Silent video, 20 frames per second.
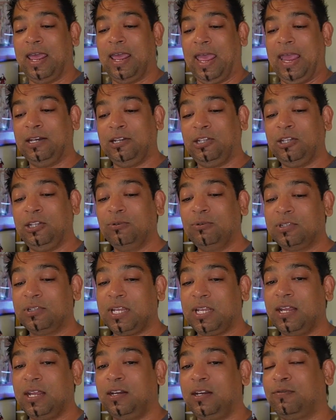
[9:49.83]
and you
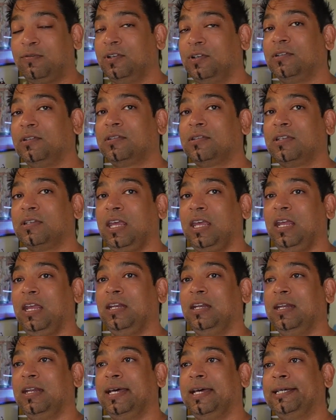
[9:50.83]
will see a difference
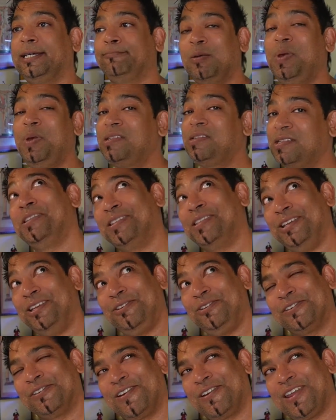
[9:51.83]
in the
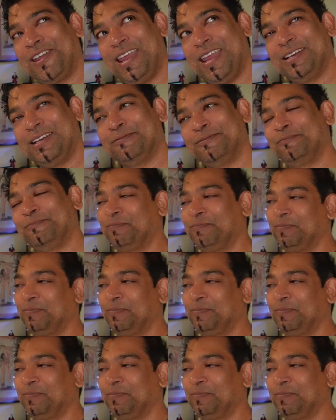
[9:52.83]
business that you create.